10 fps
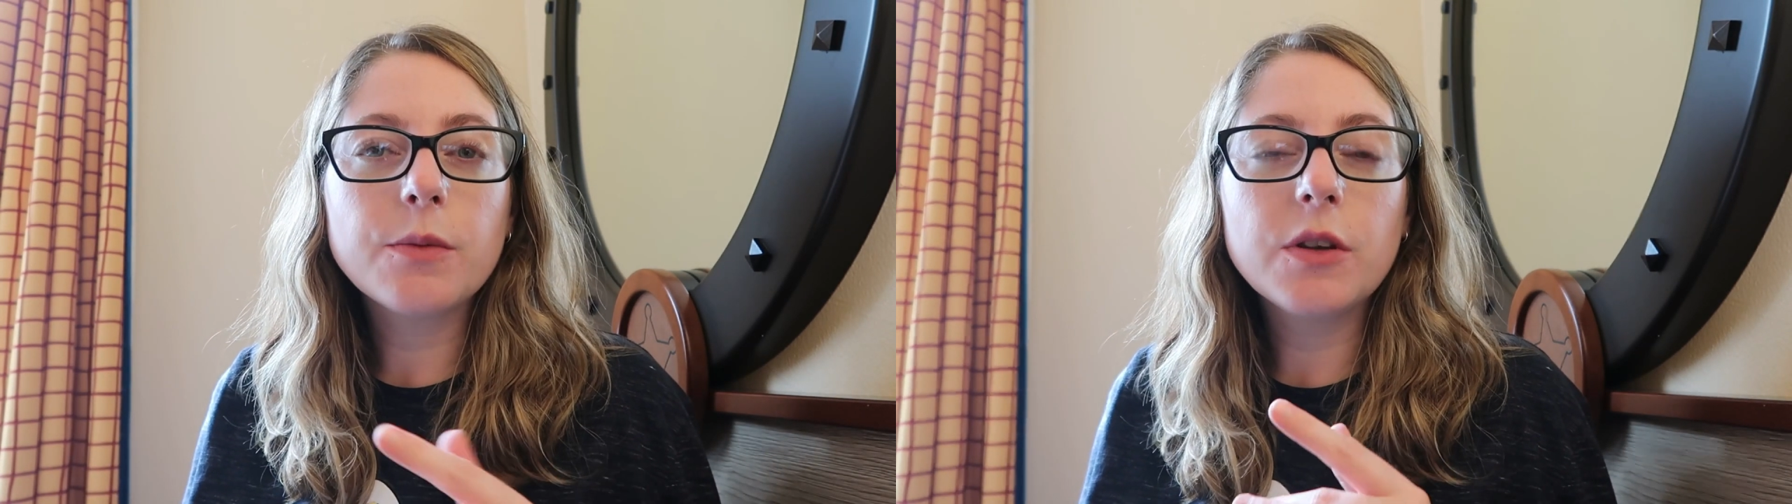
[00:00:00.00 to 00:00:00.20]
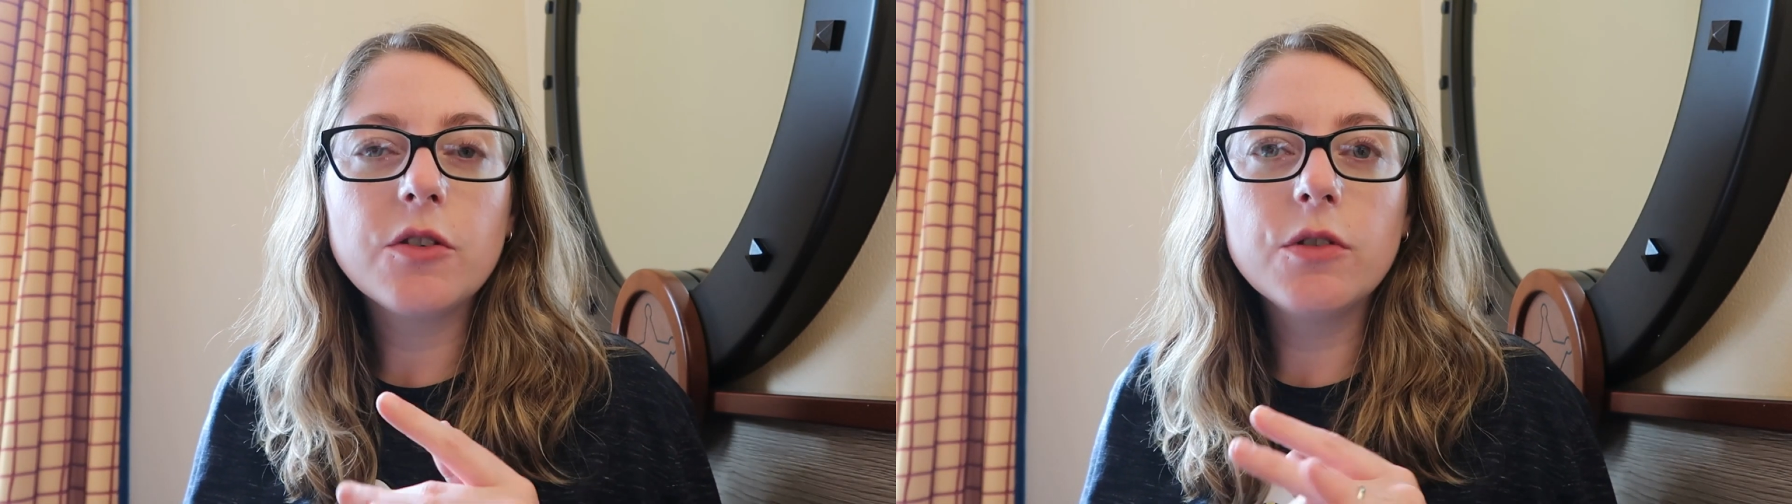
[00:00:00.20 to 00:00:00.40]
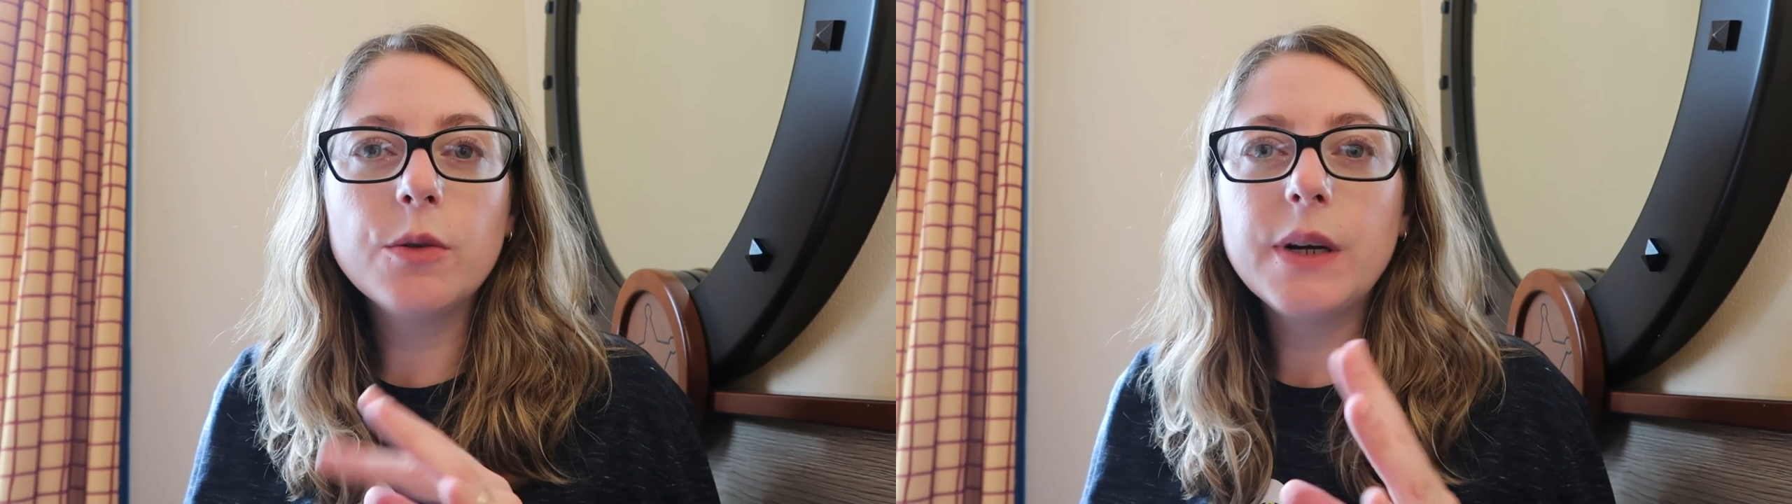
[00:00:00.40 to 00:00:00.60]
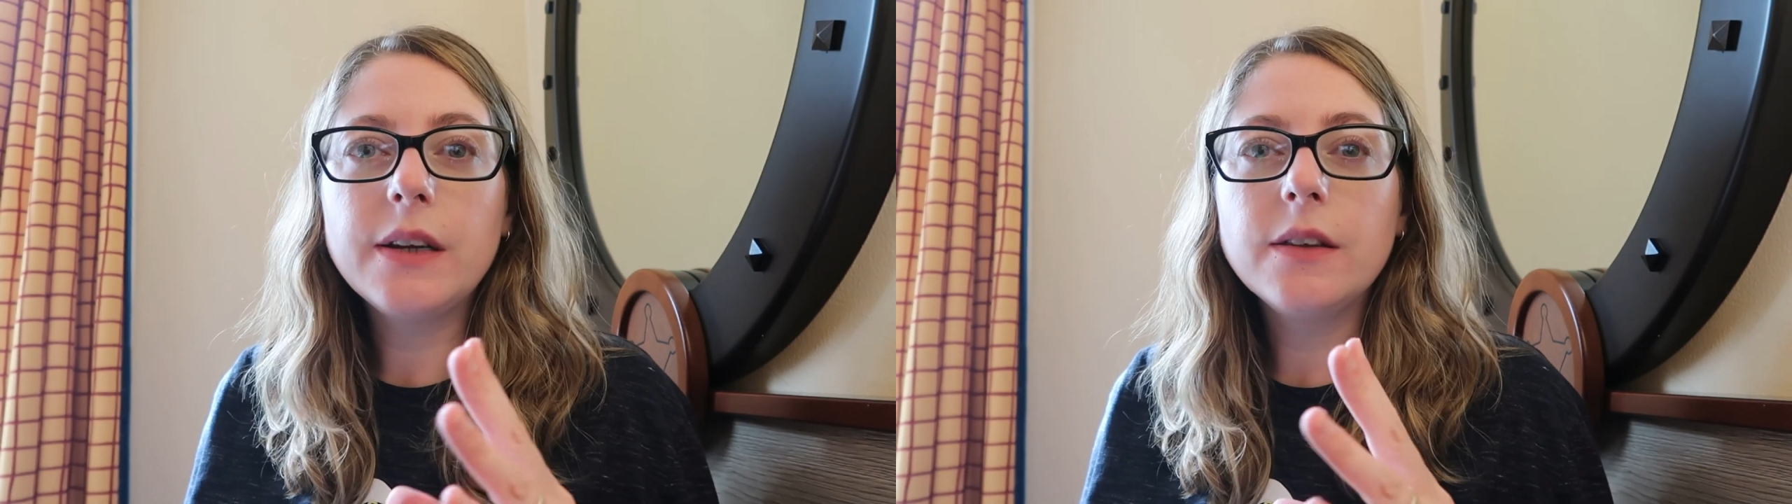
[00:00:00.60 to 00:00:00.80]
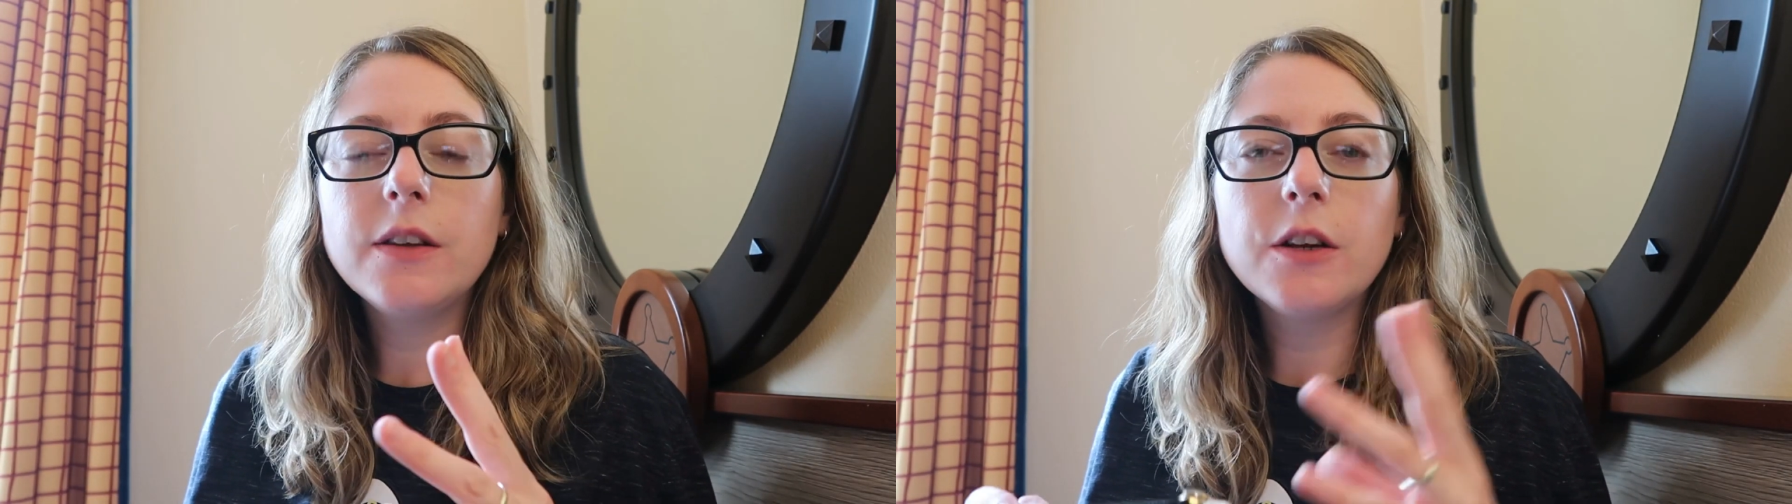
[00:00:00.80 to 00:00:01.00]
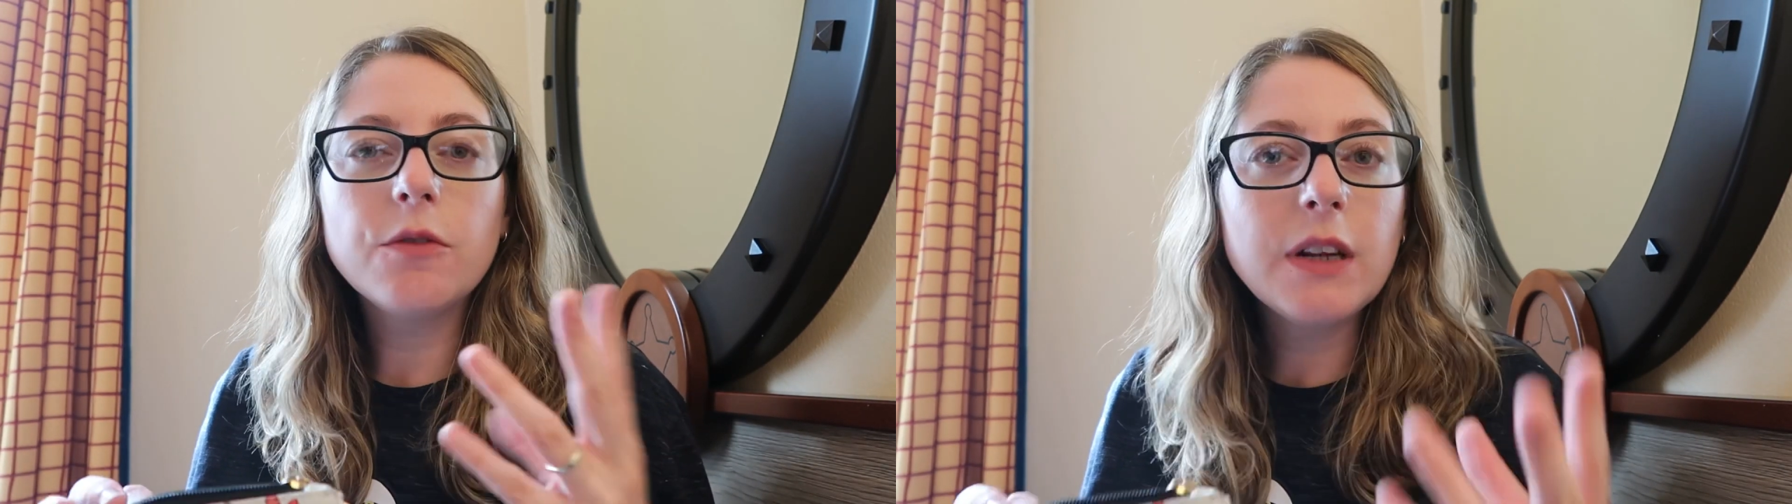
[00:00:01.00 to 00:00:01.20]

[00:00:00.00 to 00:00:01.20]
which are always, you know,